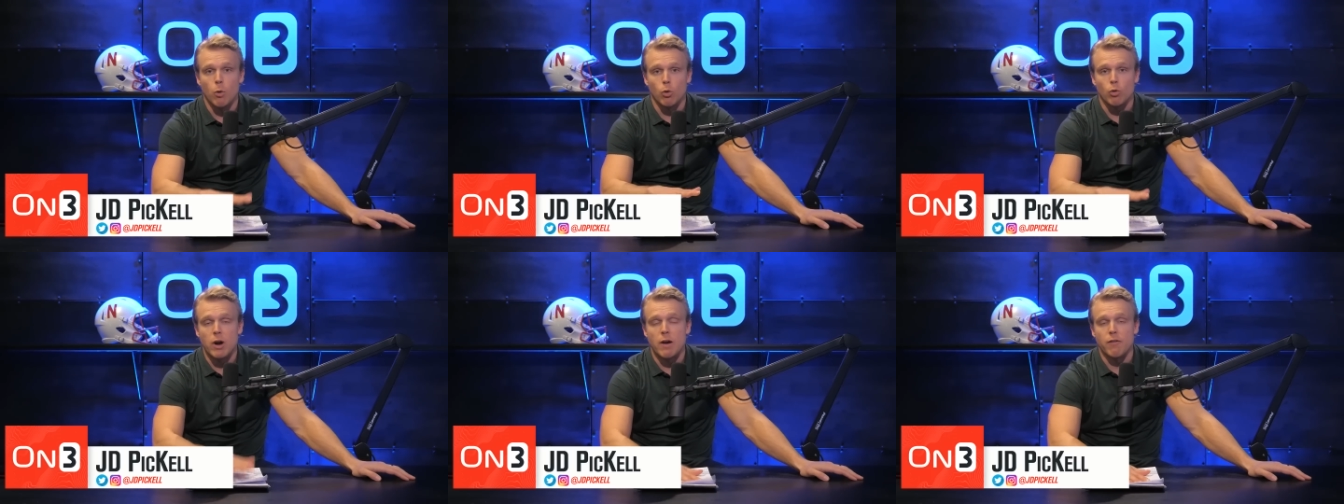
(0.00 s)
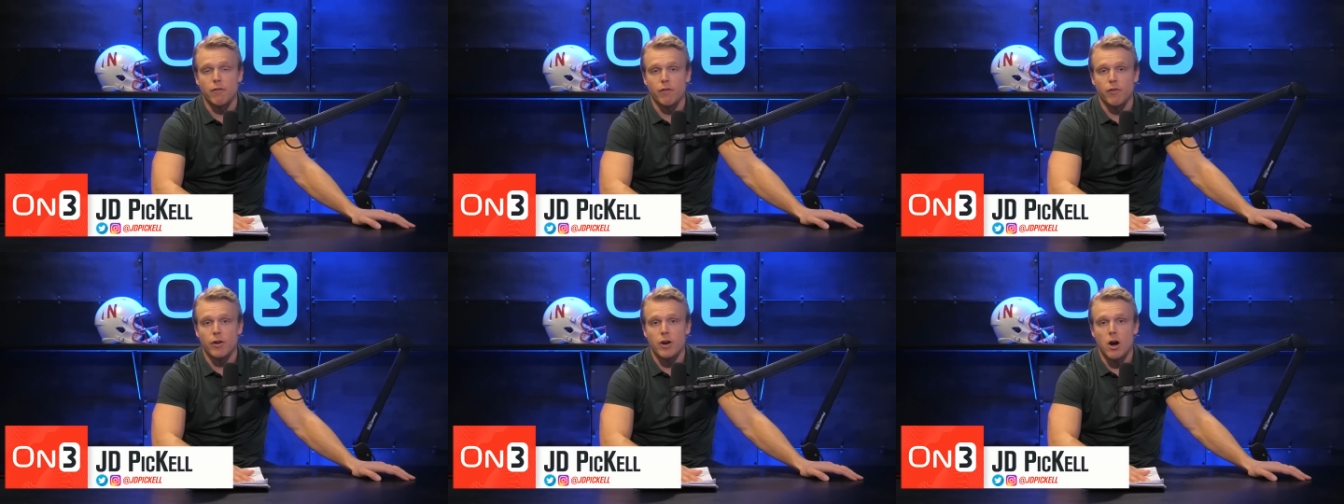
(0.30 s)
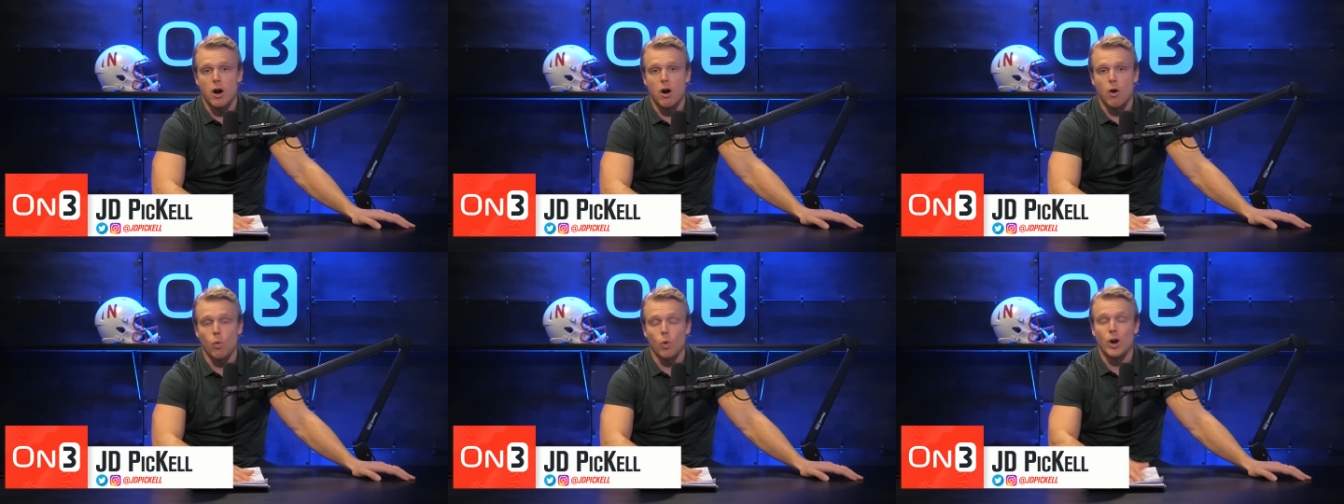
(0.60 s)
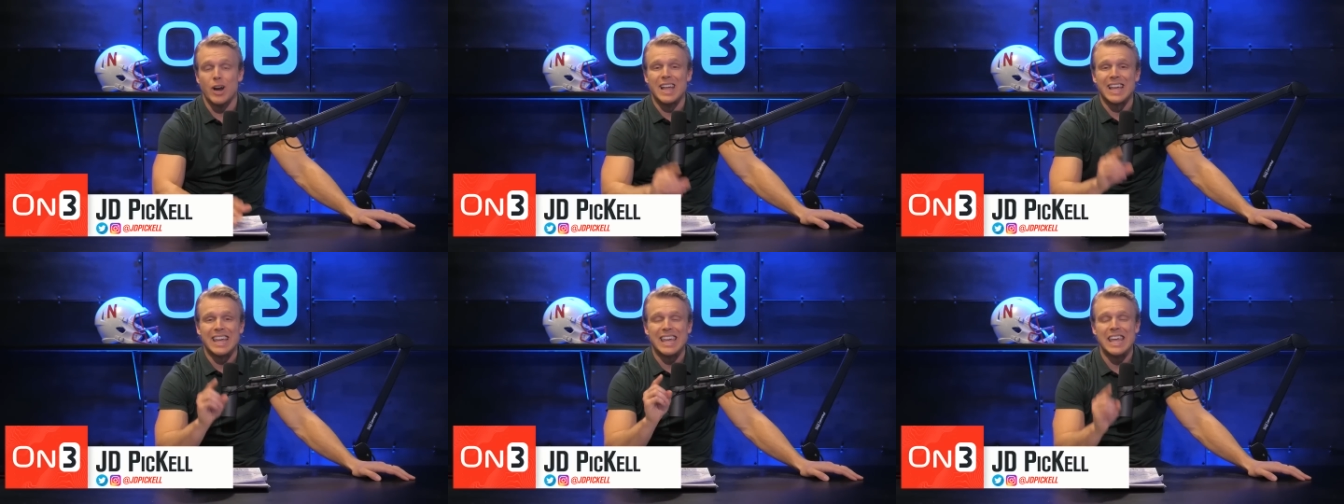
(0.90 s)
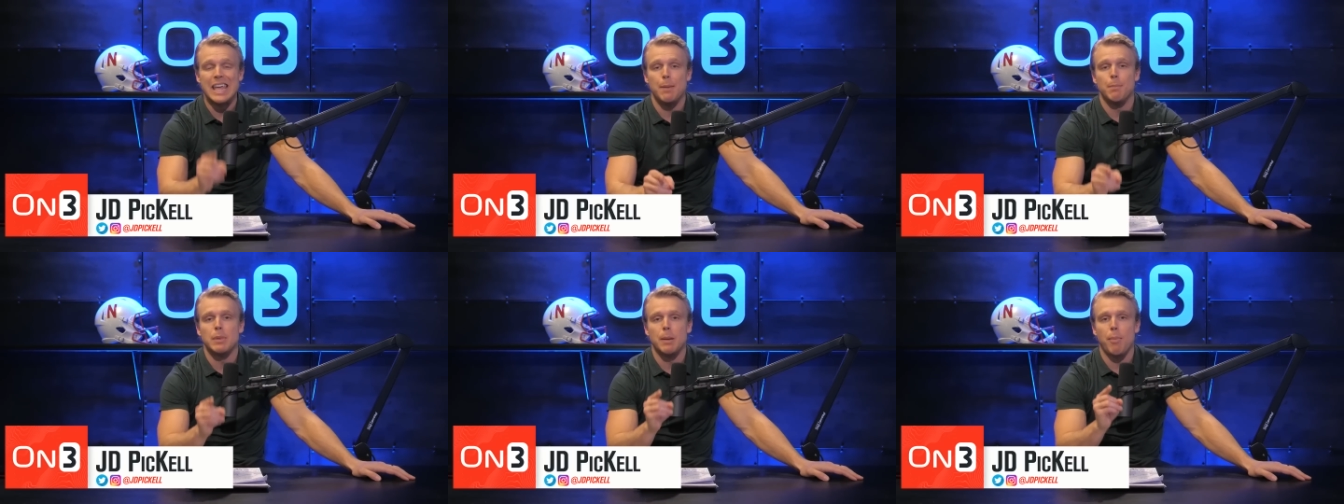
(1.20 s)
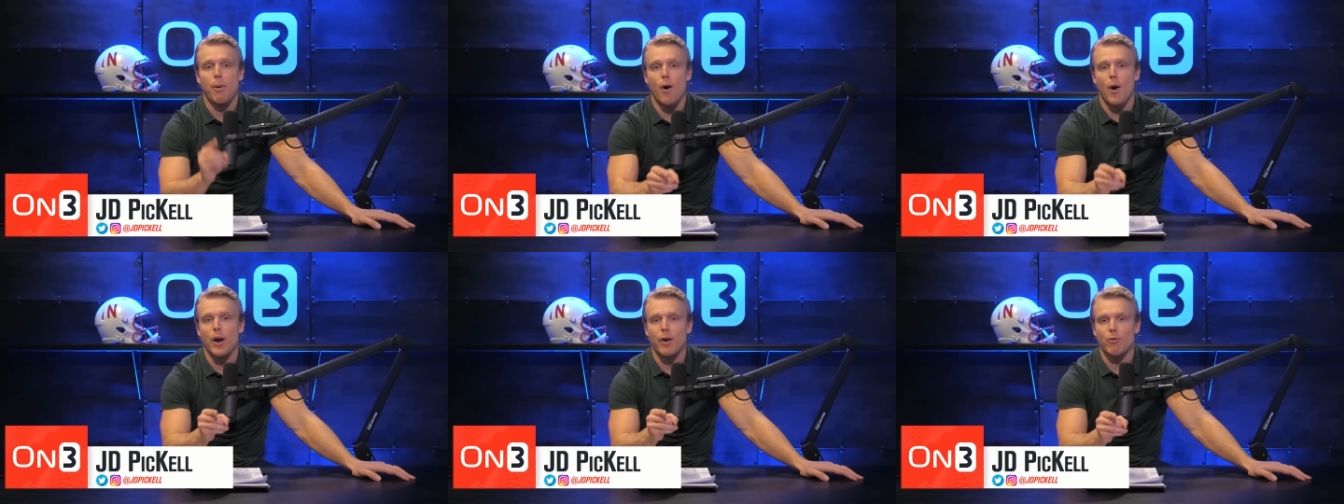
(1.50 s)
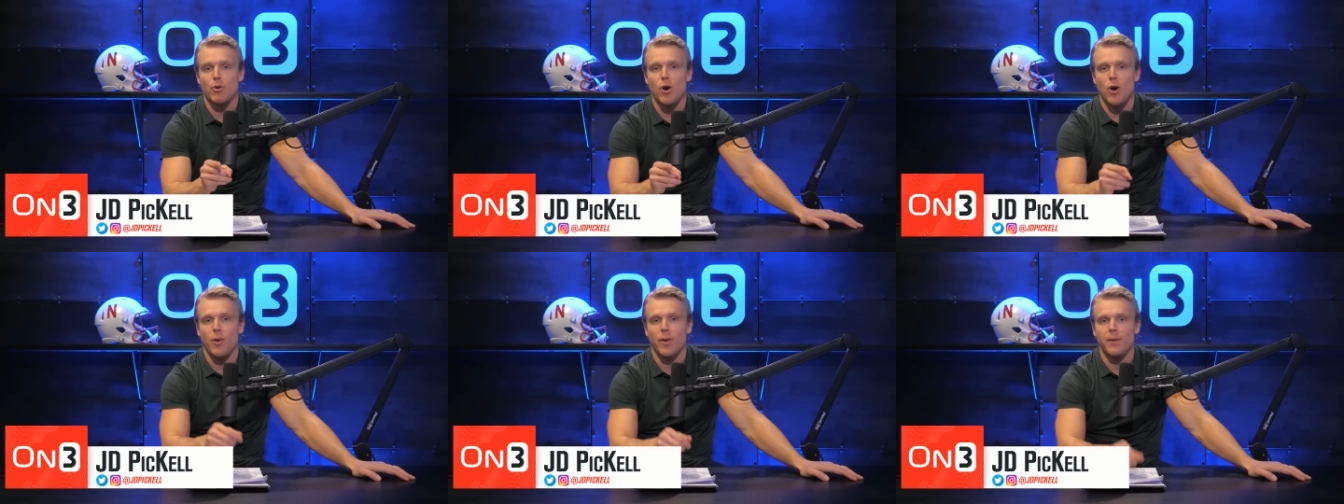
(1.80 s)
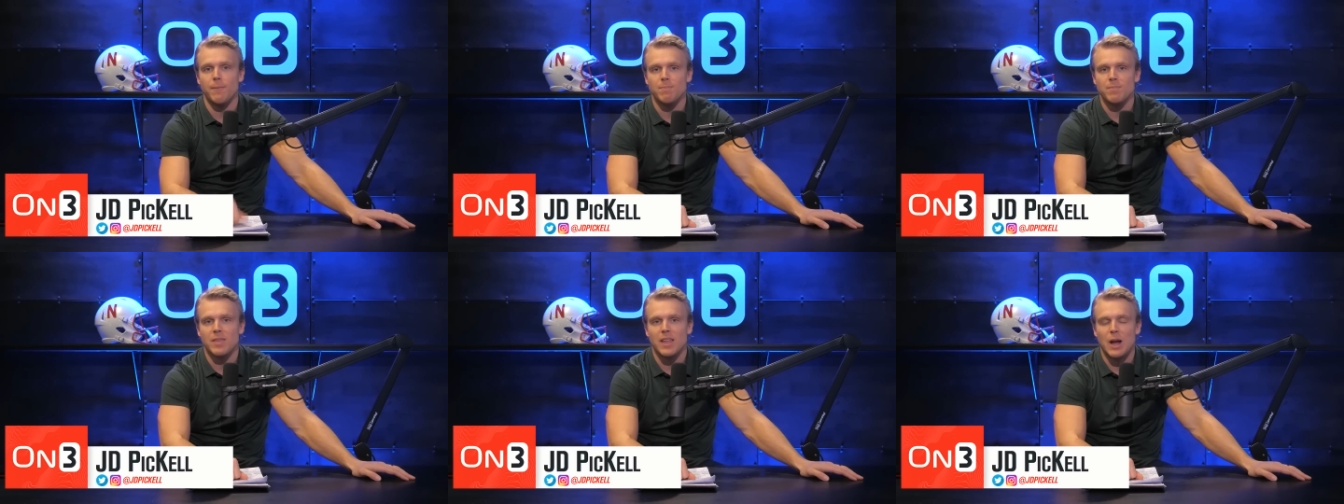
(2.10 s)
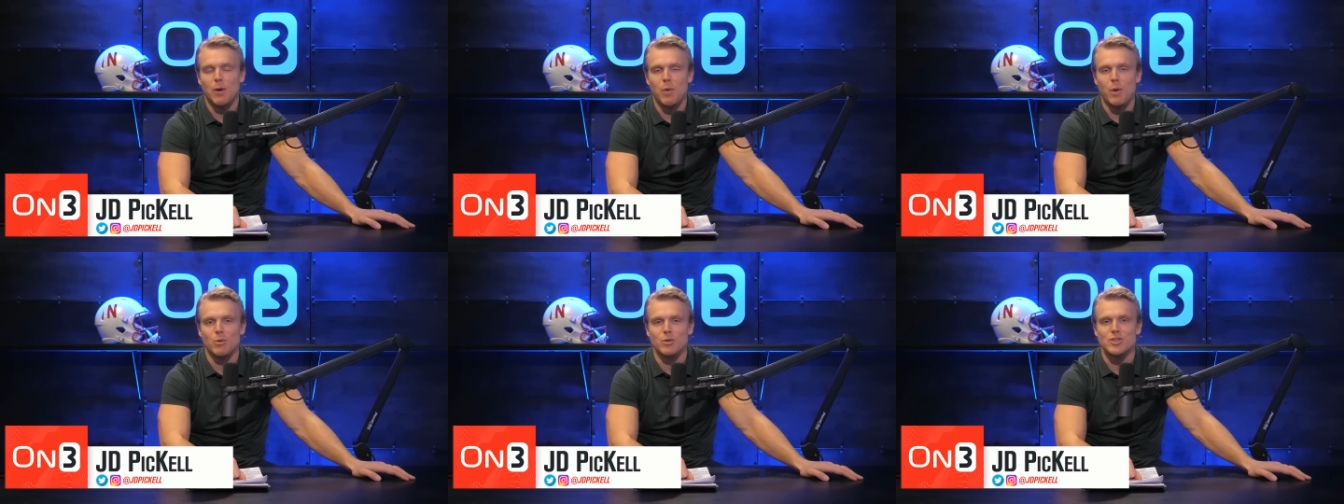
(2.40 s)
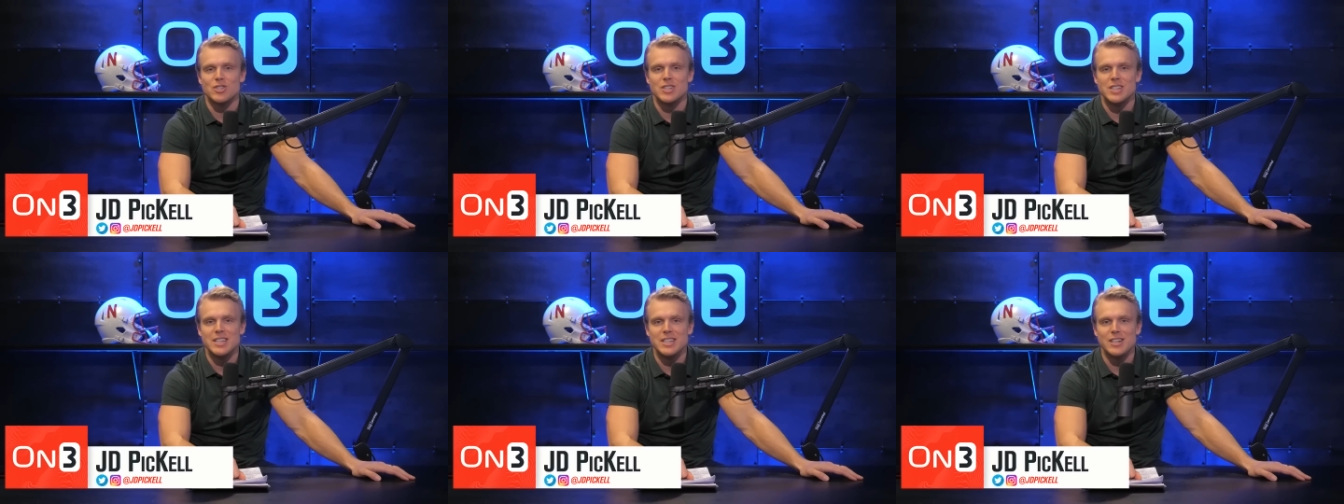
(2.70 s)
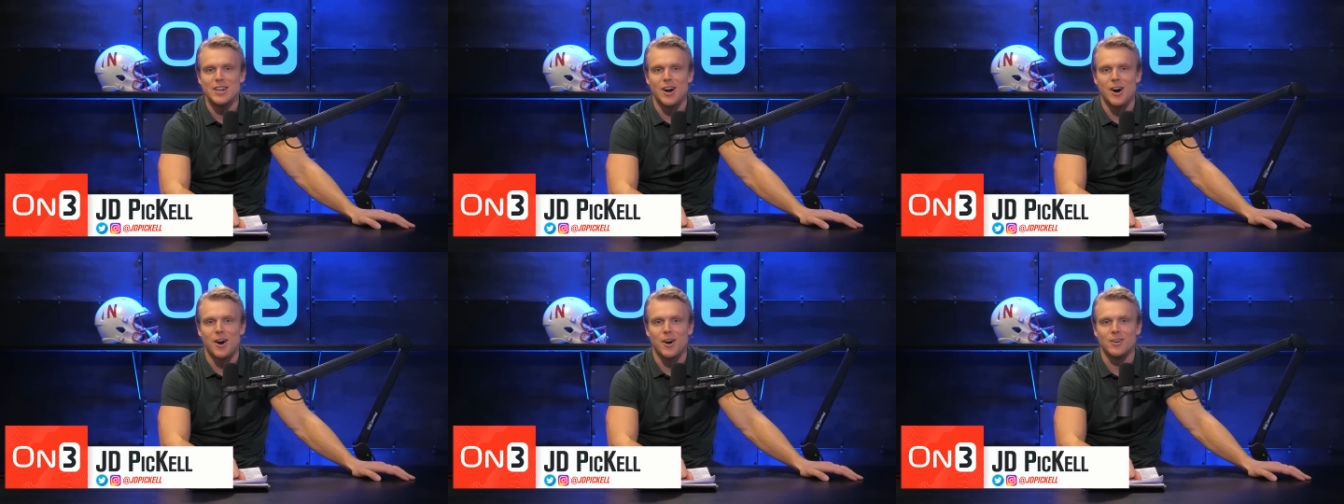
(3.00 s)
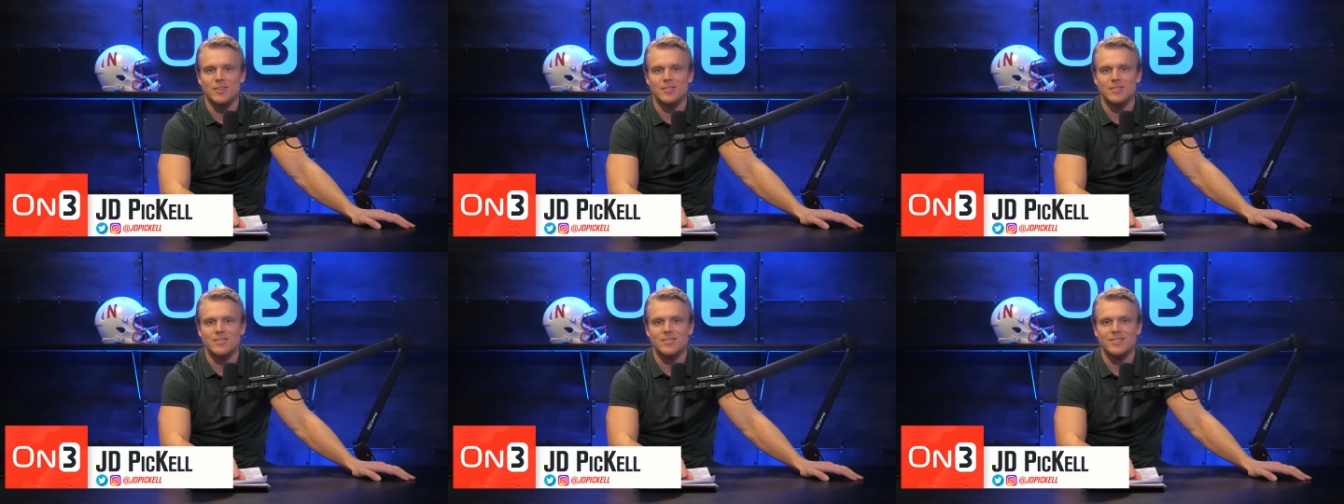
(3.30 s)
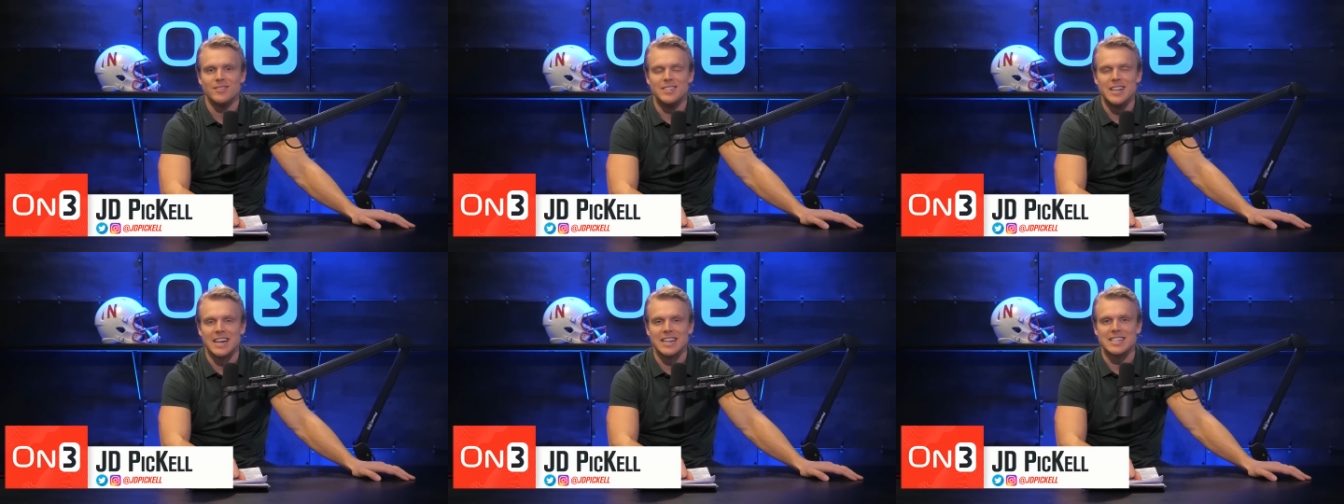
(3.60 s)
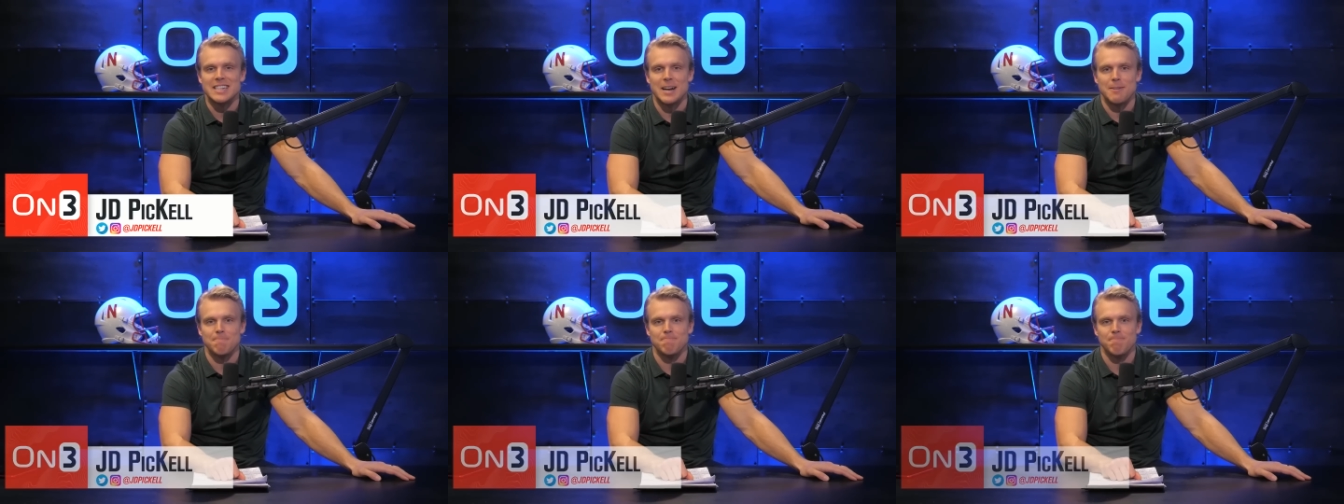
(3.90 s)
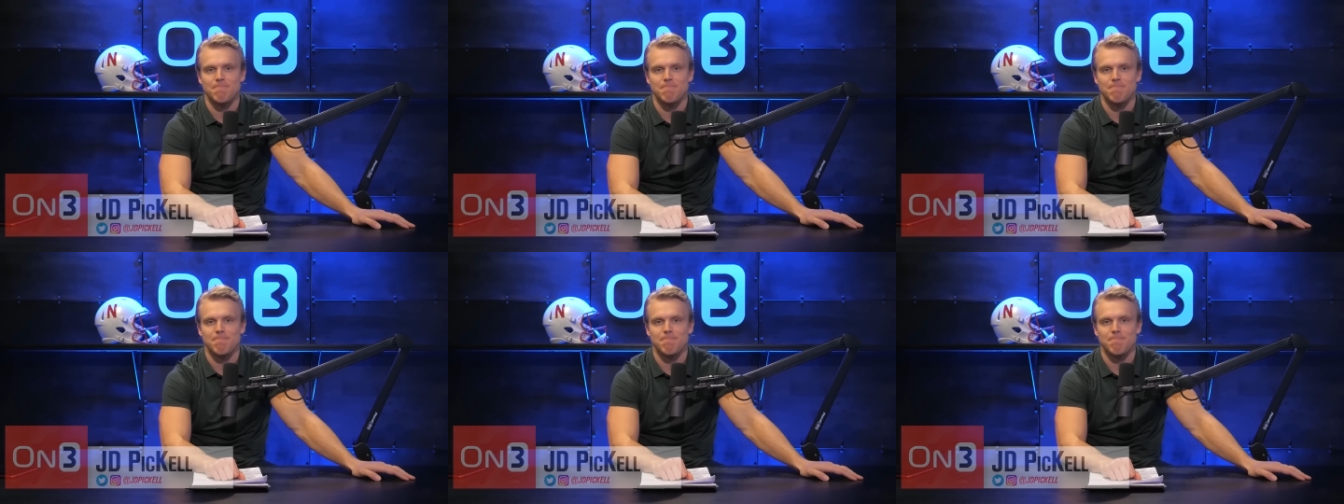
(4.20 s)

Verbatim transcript: We're grateful for y'all. We're going to keep the party rolling, and we will see y'all next time.